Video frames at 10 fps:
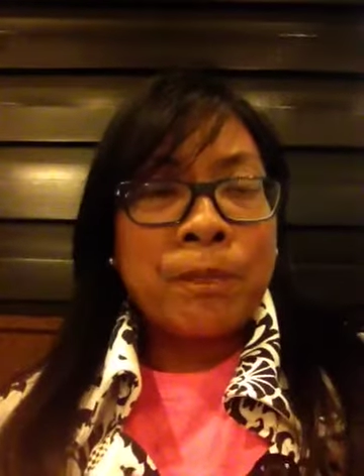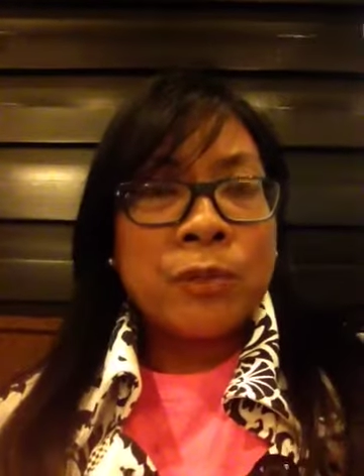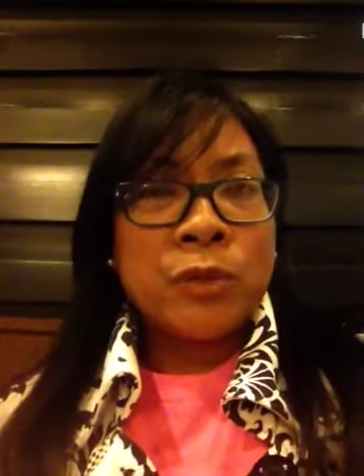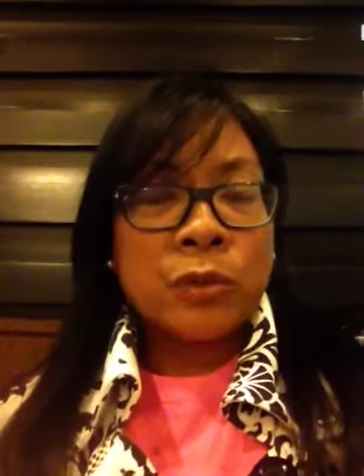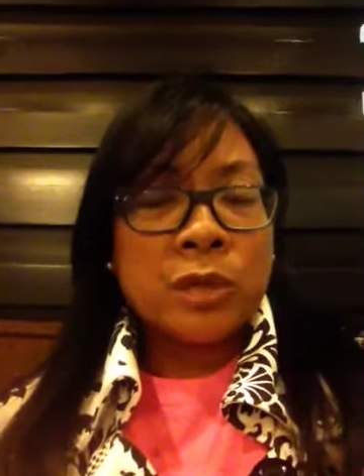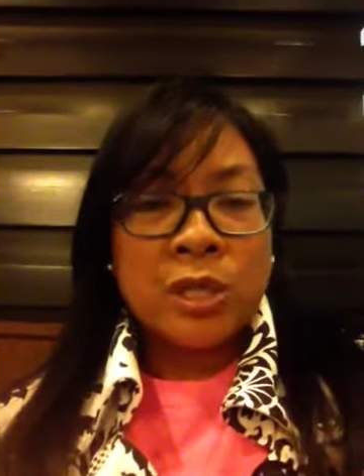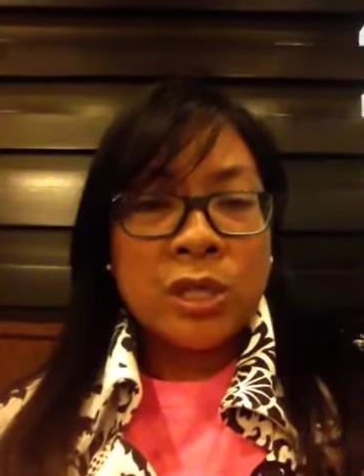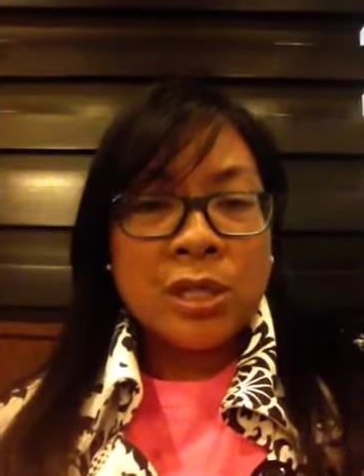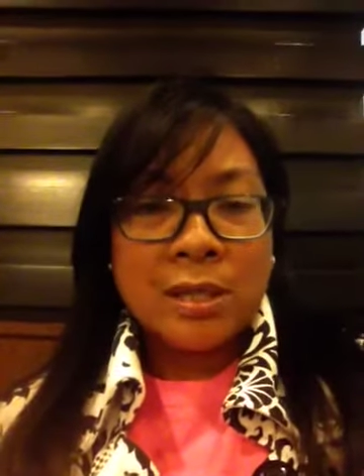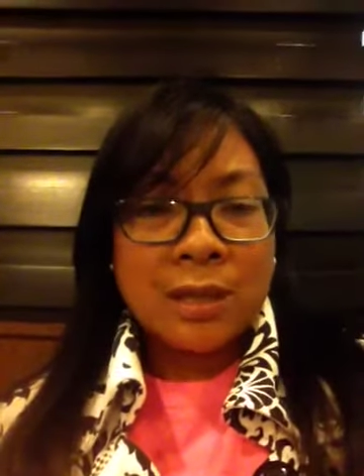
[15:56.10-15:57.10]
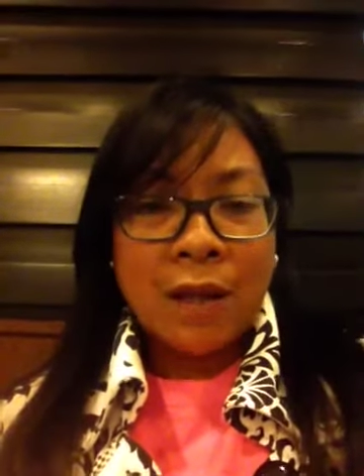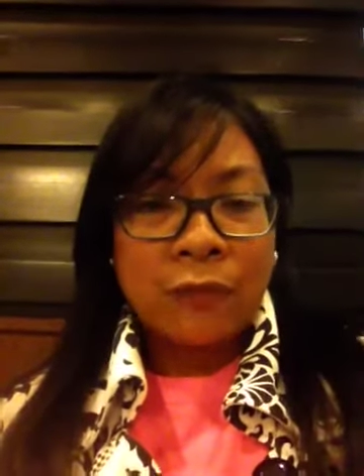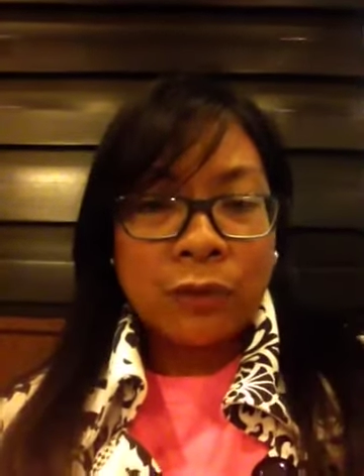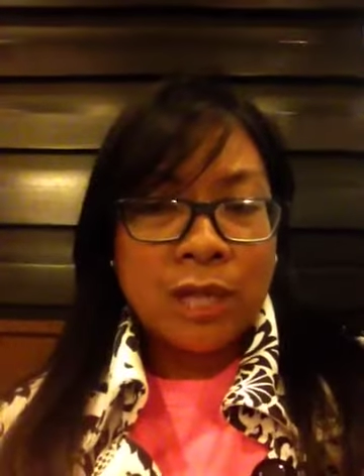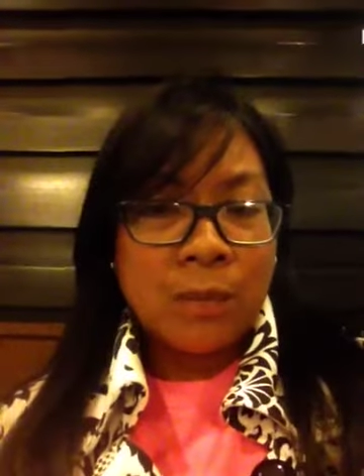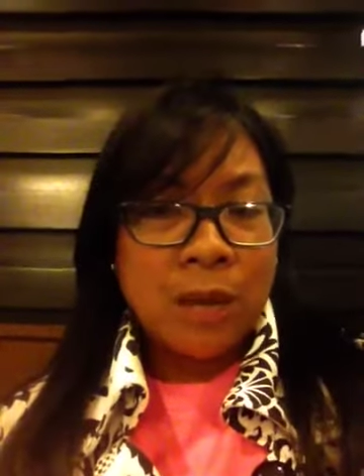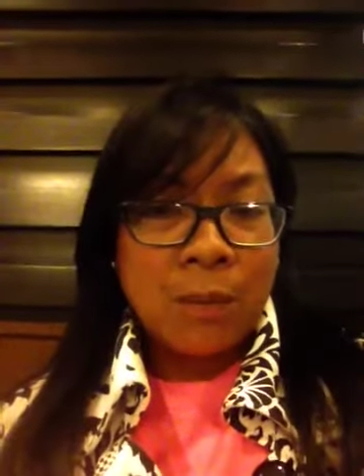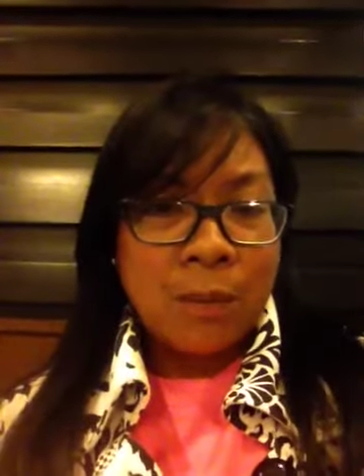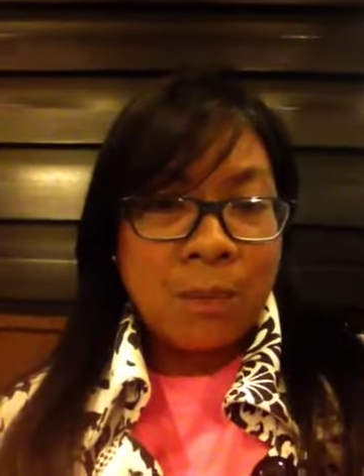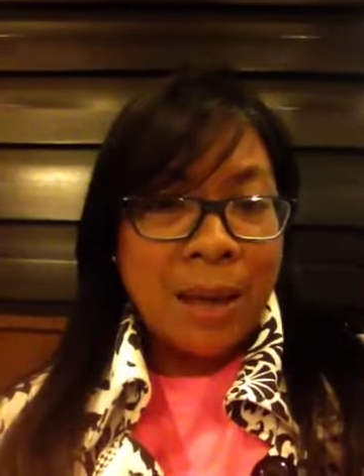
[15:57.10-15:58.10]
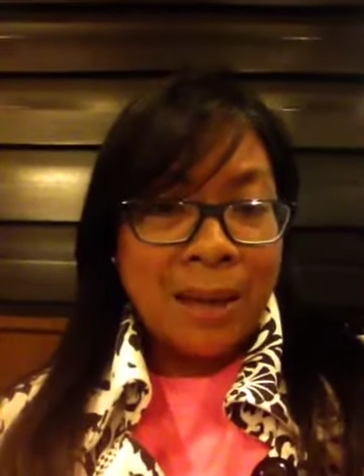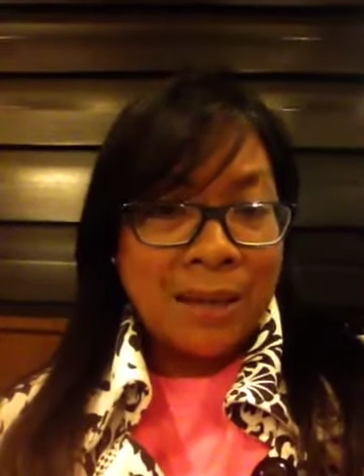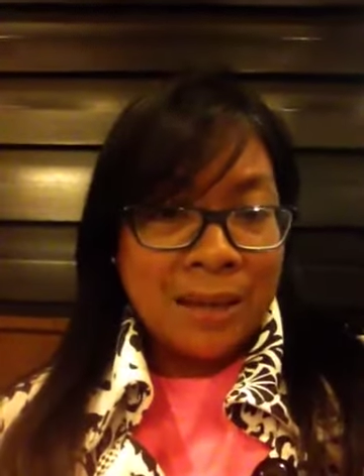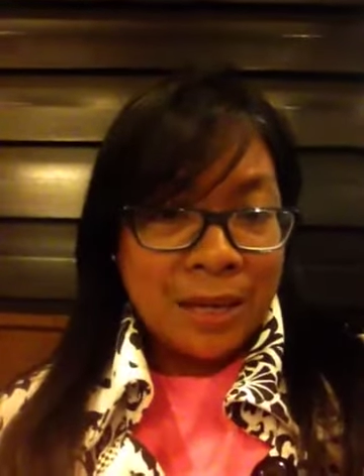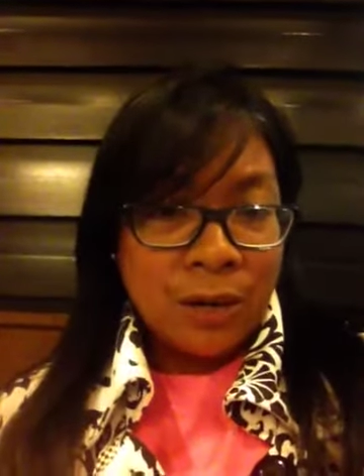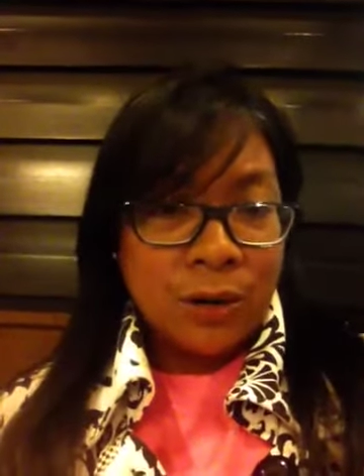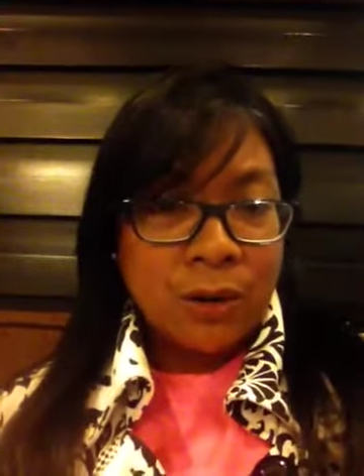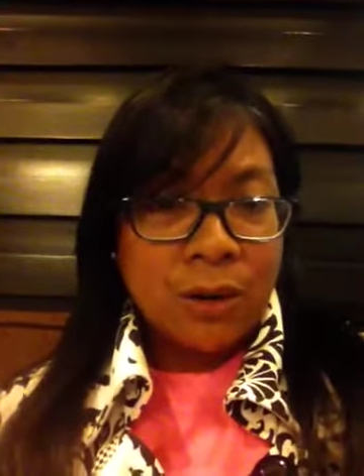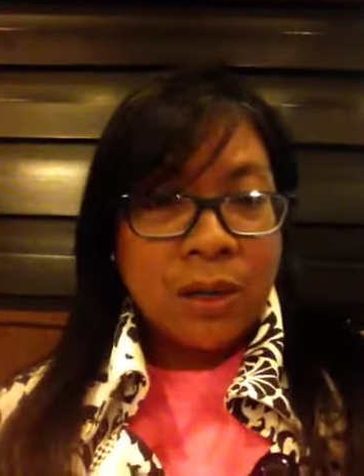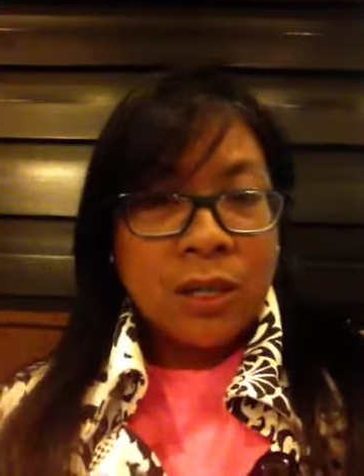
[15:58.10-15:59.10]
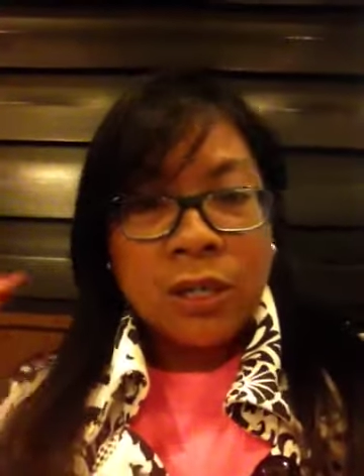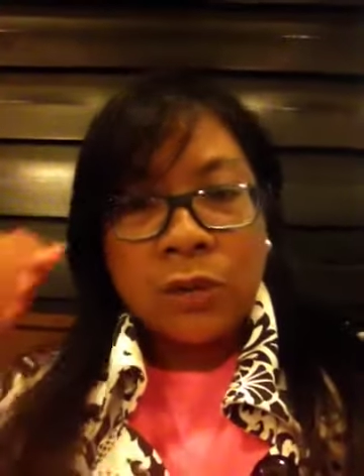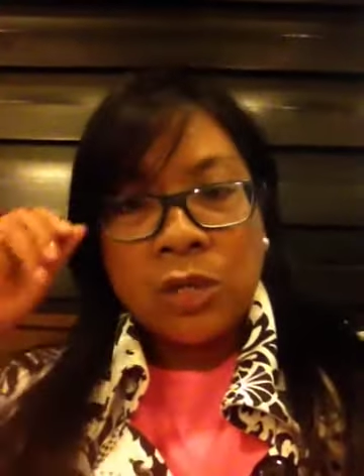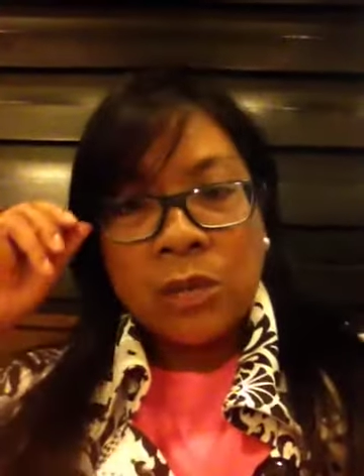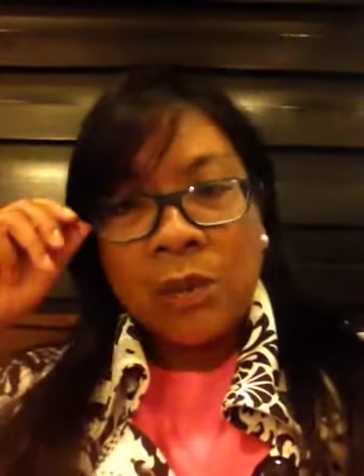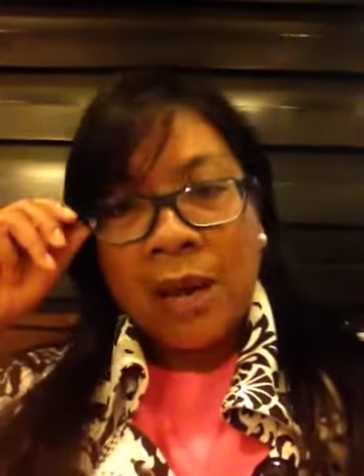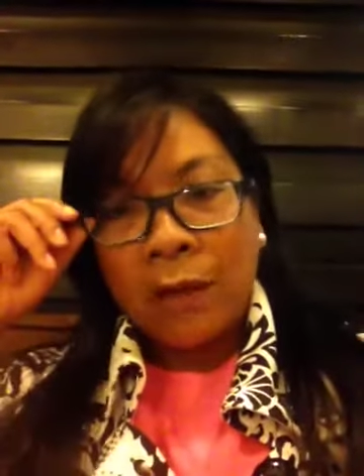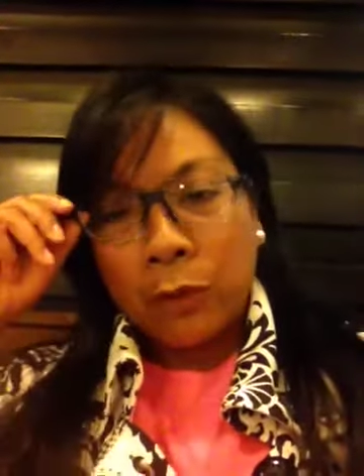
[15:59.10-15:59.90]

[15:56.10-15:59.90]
so that she doesn't have to keep coming back here. She may have to